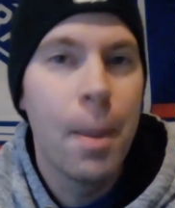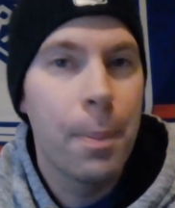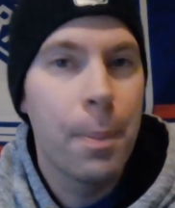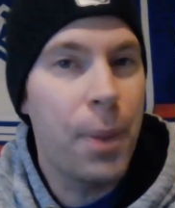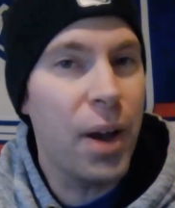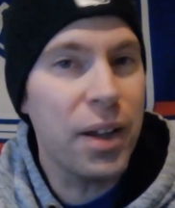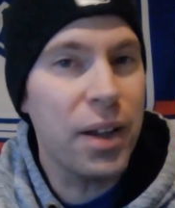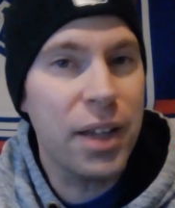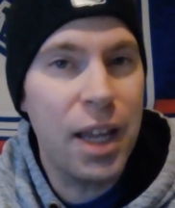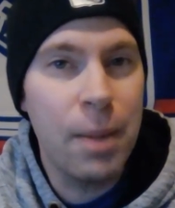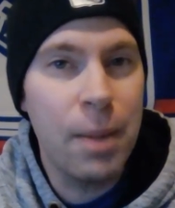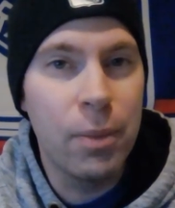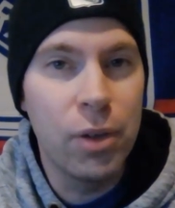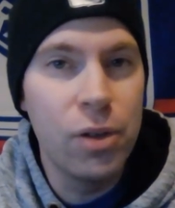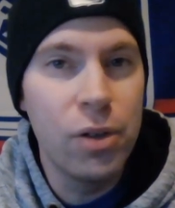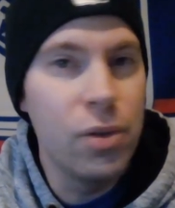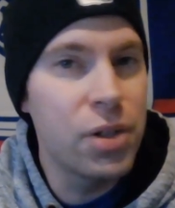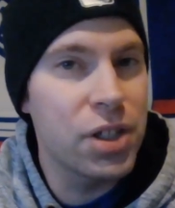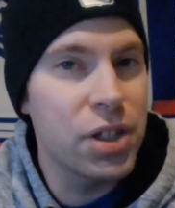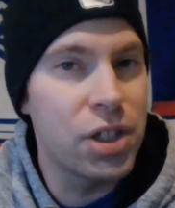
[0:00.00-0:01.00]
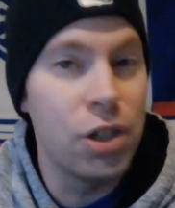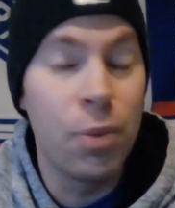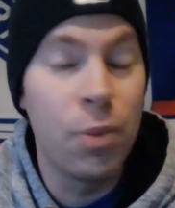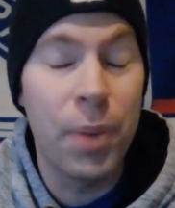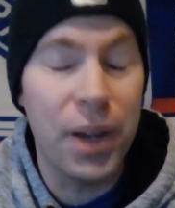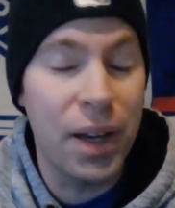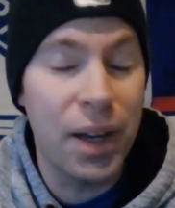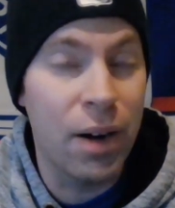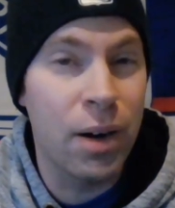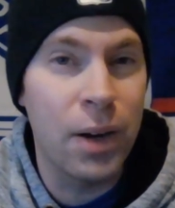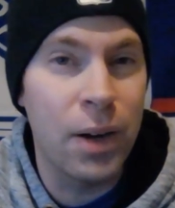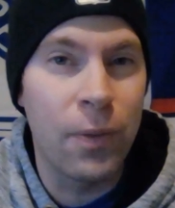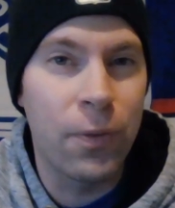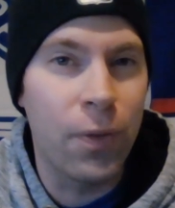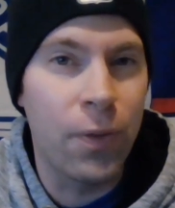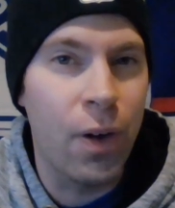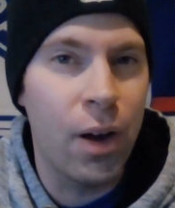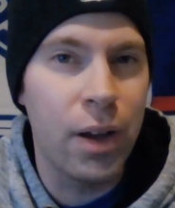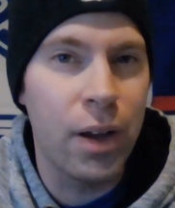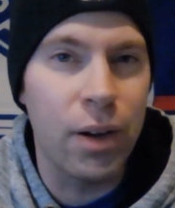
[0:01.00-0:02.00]
Puck came loose to Panarin in
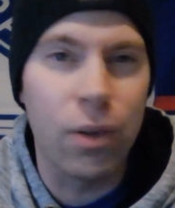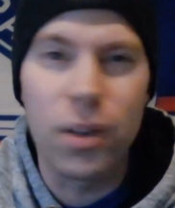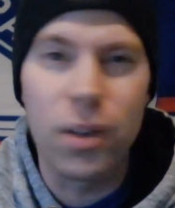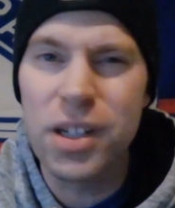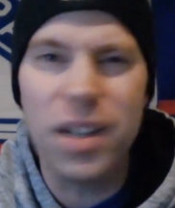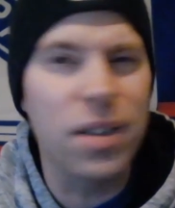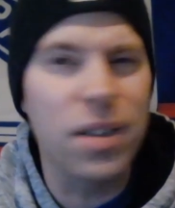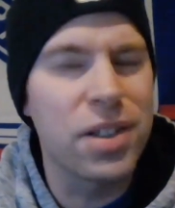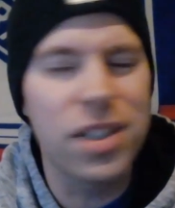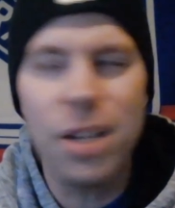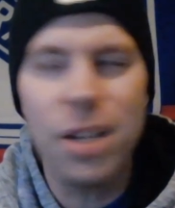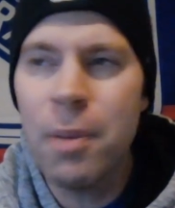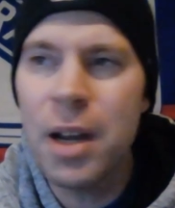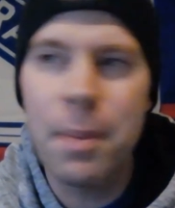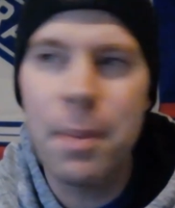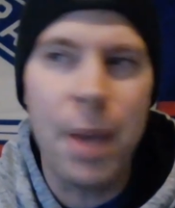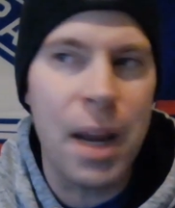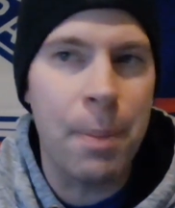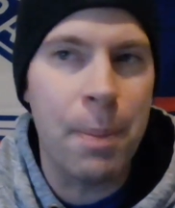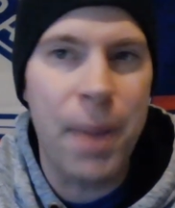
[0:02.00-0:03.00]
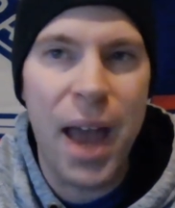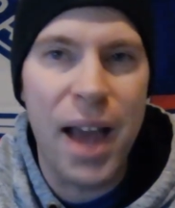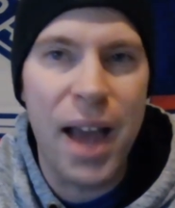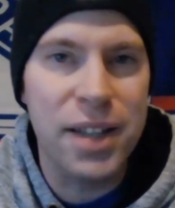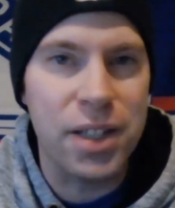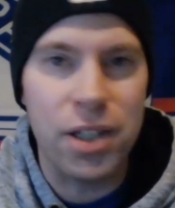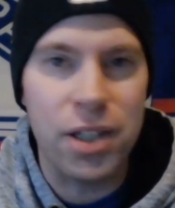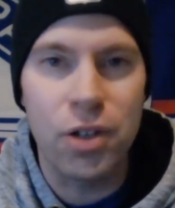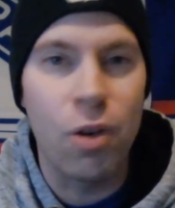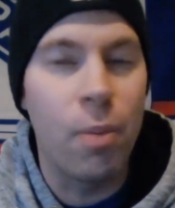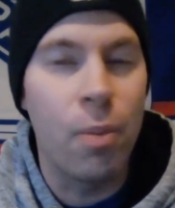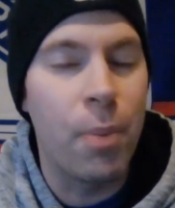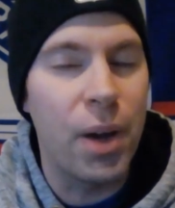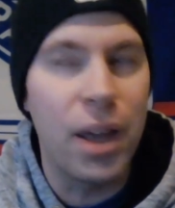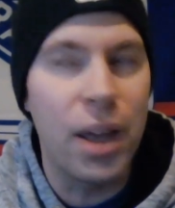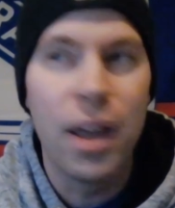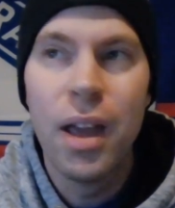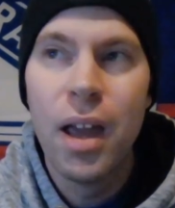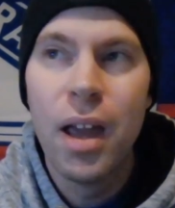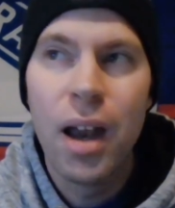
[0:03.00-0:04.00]
front, or somebody might have passed it to him,
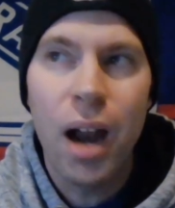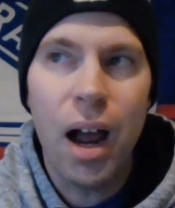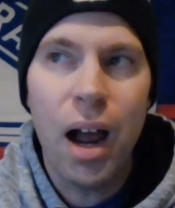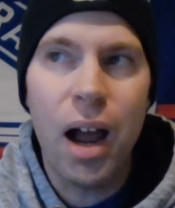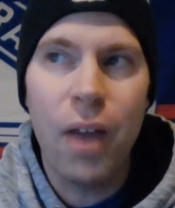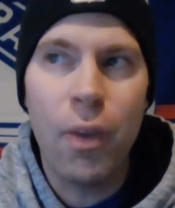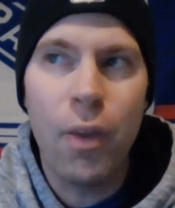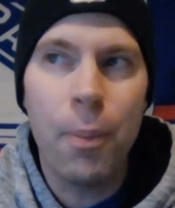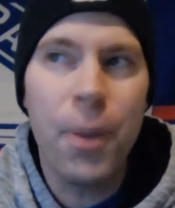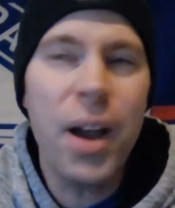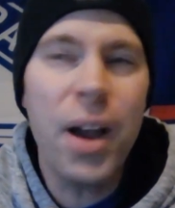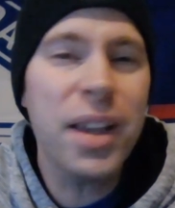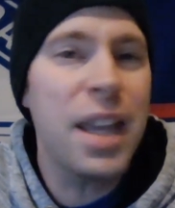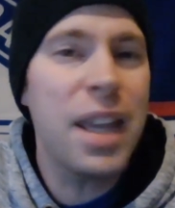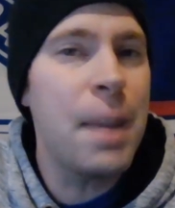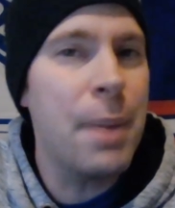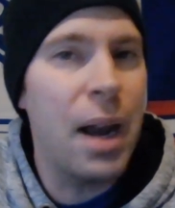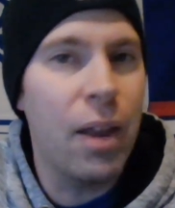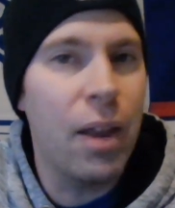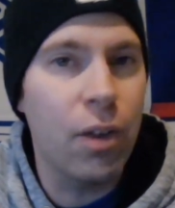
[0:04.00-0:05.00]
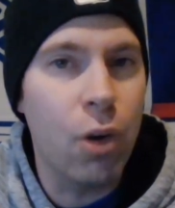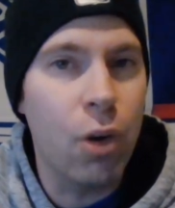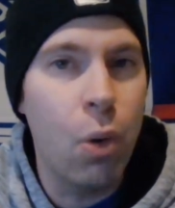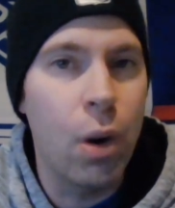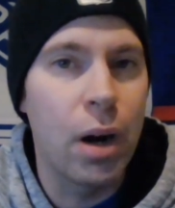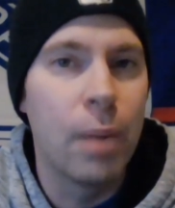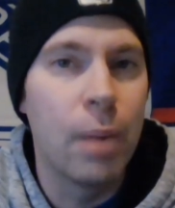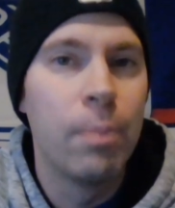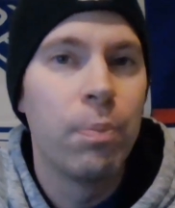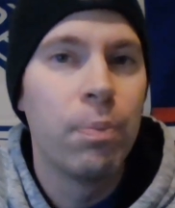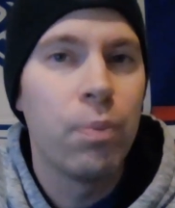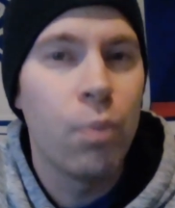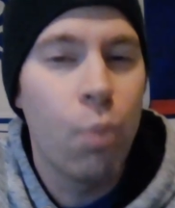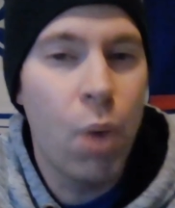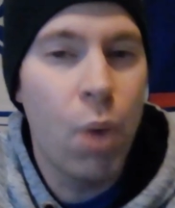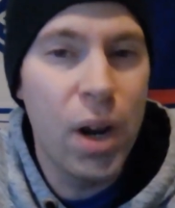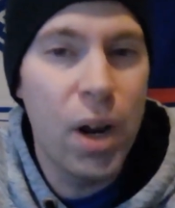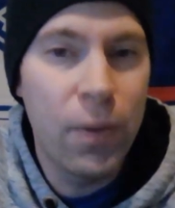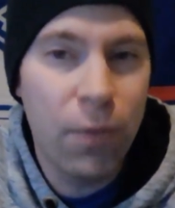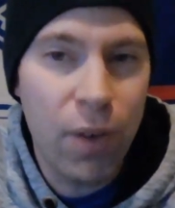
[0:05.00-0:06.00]
but the puck came out of the corner,
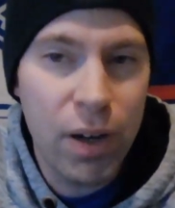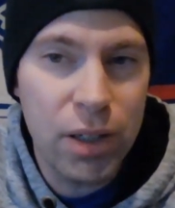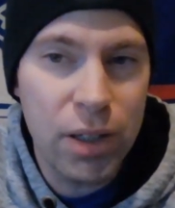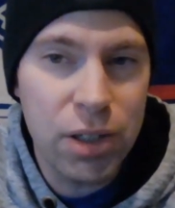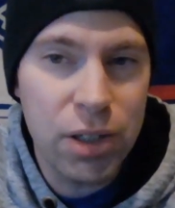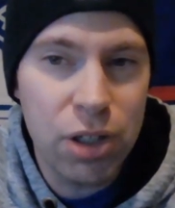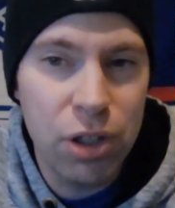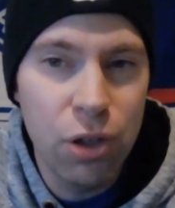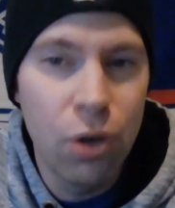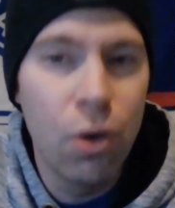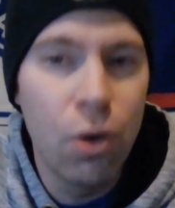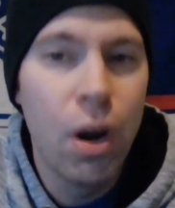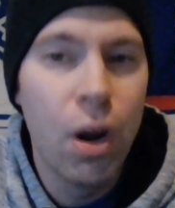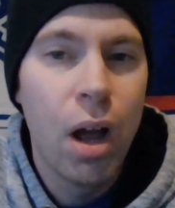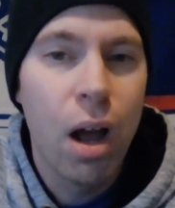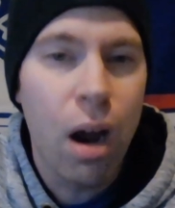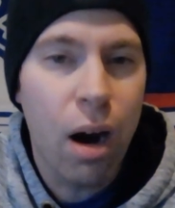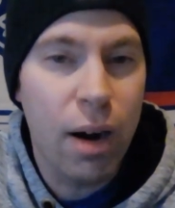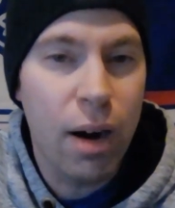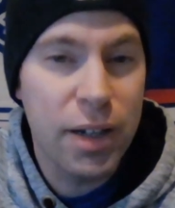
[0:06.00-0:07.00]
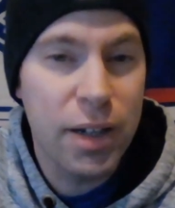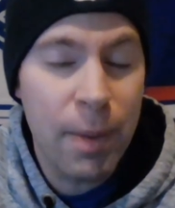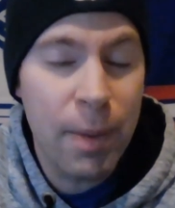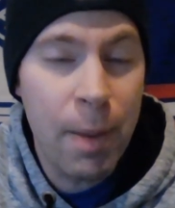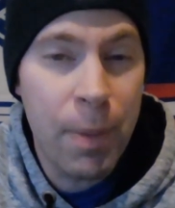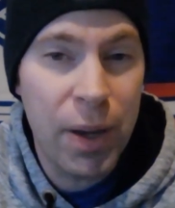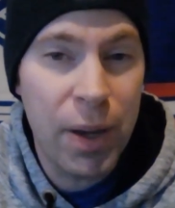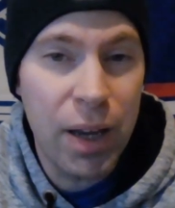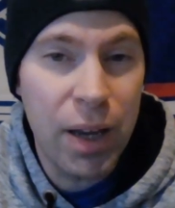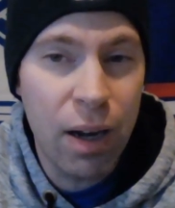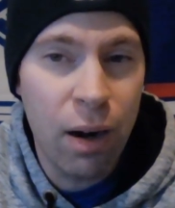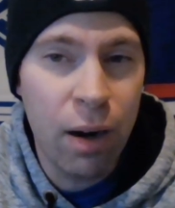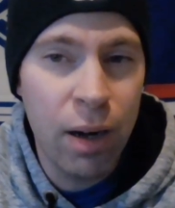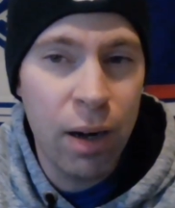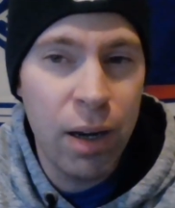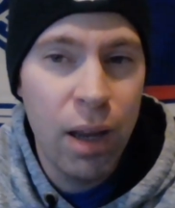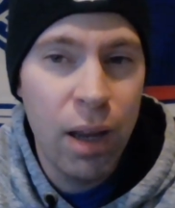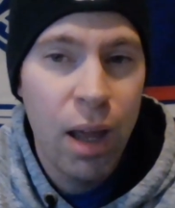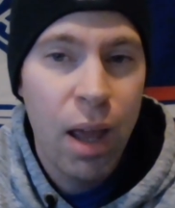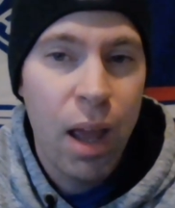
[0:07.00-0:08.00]
went in front to Artemi Panarin,